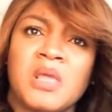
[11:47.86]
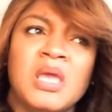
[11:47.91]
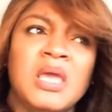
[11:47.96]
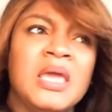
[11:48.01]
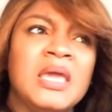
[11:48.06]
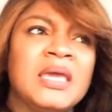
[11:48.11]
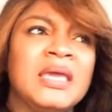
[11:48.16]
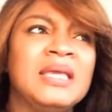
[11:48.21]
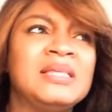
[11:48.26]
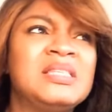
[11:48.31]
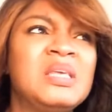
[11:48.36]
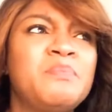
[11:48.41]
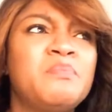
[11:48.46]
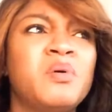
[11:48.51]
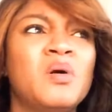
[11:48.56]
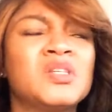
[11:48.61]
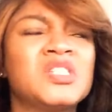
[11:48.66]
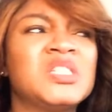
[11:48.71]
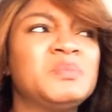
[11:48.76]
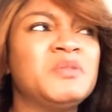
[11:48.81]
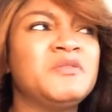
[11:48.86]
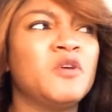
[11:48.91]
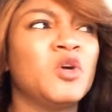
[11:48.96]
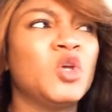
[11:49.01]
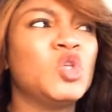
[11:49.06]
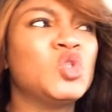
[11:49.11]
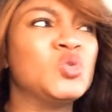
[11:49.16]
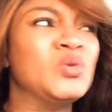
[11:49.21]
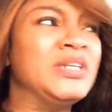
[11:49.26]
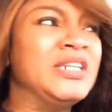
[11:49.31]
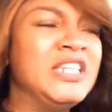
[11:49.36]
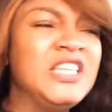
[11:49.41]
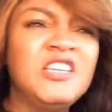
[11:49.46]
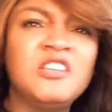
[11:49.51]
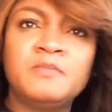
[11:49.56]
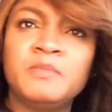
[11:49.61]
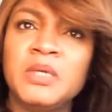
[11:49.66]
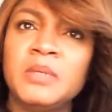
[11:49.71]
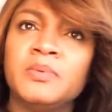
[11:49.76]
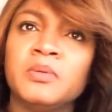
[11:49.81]
Is it possible for you to
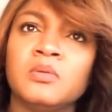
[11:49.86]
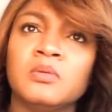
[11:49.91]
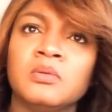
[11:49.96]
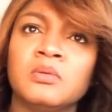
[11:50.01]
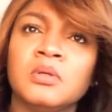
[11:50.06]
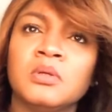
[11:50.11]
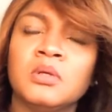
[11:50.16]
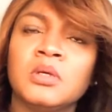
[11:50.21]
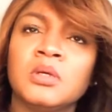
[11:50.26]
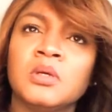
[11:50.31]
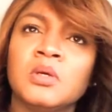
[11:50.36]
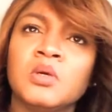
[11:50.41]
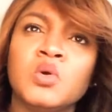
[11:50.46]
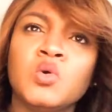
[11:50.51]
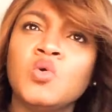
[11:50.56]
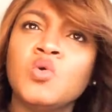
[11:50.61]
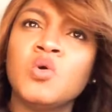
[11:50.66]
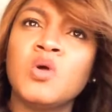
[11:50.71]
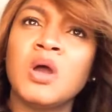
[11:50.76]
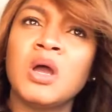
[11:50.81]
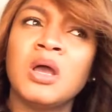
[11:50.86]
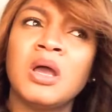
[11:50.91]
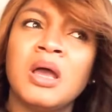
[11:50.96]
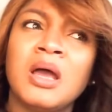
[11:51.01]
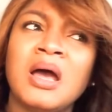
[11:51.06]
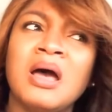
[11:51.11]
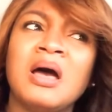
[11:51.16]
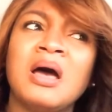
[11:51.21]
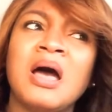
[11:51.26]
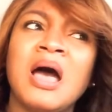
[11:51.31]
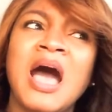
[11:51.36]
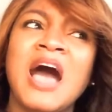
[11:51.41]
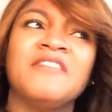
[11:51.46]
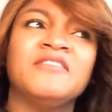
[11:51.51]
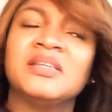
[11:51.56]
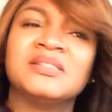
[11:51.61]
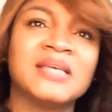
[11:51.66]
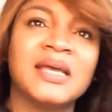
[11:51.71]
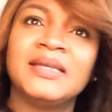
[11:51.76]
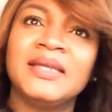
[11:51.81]
lead people who have
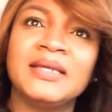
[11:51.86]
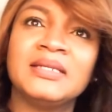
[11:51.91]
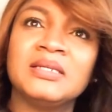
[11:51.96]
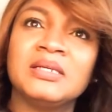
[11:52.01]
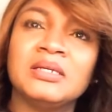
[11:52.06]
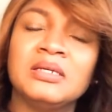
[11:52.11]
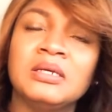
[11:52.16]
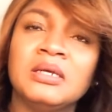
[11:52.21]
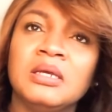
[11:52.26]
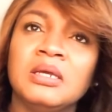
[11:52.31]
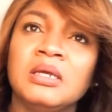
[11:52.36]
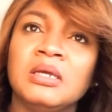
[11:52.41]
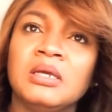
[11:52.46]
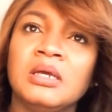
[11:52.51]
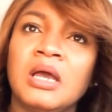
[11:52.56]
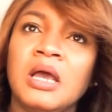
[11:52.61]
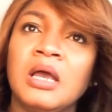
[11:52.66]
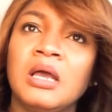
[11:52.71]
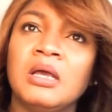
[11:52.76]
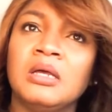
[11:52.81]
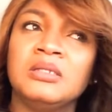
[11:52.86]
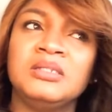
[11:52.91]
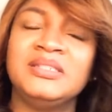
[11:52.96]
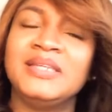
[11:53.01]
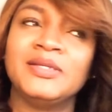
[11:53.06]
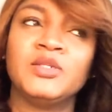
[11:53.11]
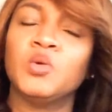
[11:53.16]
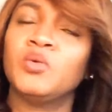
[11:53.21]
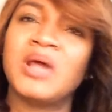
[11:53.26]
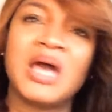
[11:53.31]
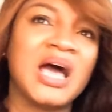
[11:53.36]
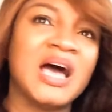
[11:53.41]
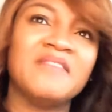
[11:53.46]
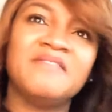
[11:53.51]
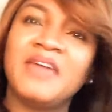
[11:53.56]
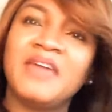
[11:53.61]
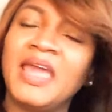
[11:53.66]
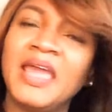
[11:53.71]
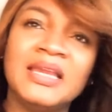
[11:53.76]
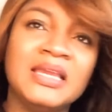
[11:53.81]
decided they don't have
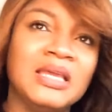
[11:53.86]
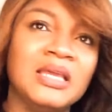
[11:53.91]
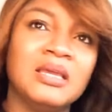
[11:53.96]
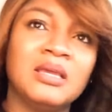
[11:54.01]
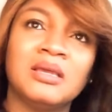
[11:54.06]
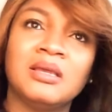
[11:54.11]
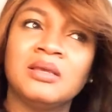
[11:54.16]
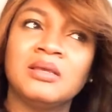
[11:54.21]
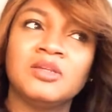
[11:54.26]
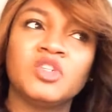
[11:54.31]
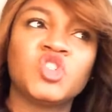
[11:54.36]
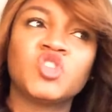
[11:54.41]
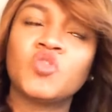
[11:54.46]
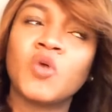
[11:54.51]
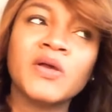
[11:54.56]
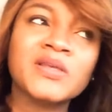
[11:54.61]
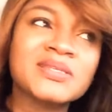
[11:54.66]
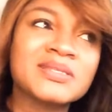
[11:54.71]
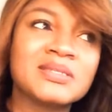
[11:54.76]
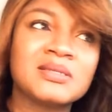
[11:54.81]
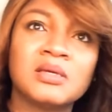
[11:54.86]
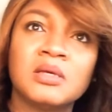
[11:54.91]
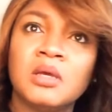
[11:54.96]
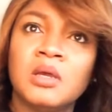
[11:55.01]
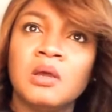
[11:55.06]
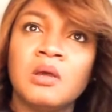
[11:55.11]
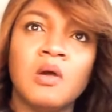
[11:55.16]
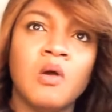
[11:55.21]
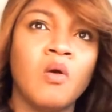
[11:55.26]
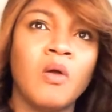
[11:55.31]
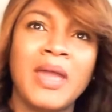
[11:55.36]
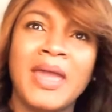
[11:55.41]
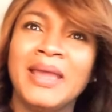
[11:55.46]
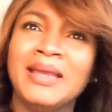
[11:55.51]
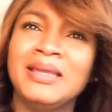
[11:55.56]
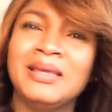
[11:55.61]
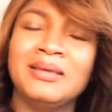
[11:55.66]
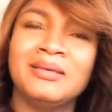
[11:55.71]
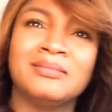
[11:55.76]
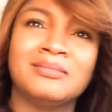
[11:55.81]
any trust or
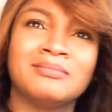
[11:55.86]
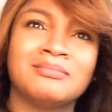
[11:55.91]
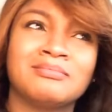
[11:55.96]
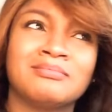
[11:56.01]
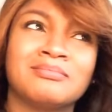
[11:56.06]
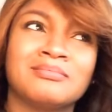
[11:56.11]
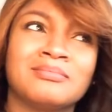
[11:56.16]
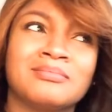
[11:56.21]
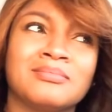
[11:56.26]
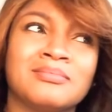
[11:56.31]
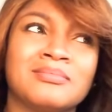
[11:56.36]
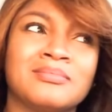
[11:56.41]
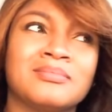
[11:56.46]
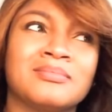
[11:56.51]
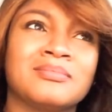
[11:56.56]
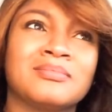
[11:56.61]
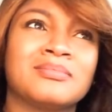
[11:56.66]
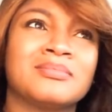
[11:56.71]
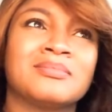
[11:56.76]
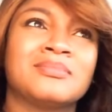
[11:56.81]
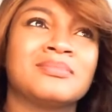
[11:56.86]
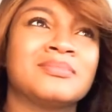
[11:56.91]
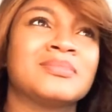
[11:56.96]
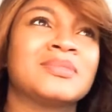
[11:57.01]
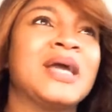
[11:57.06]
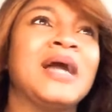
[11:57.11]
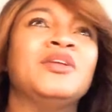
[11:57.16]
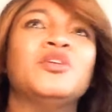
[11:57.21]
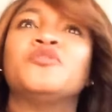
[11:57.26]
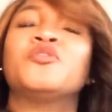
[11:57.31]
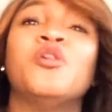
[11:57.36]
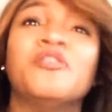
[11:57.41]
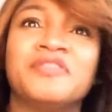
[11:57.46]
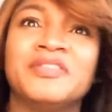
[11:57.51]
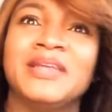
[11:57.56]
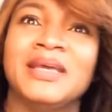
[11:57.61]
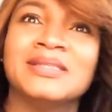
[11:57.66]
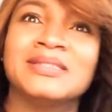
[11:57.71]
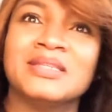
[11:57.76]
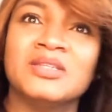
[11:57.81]
any kind of
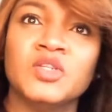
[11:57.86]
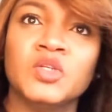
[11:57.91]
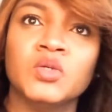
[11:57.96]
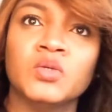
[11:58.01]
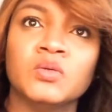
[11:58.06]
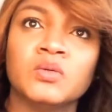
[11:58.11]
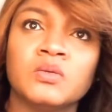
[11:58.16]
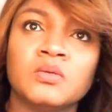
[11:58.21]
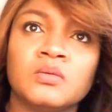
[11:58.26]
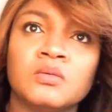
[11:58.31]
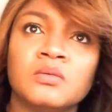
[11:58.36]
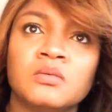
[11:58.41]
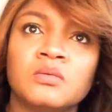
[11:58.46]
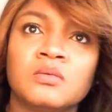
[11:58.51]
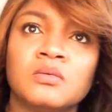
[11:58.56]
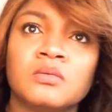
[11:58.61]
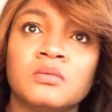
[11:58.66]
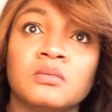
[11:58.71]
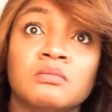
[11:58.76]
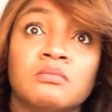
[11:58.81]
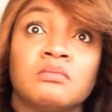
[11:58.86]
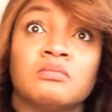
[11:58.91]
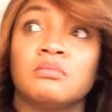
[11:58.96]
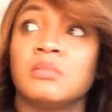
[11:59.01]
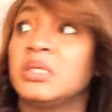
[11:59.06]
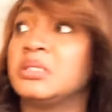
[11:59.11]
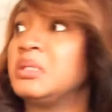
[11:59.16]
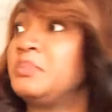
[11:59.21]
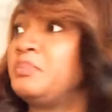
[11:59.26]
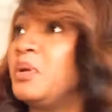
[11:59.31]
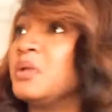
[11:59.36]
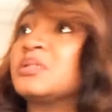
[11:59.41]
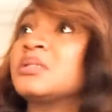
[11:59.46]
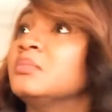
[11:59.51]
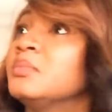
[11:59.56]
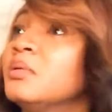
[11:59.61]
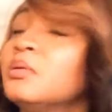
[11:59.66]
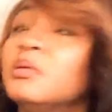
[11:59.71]
confidence in you? Is it possible?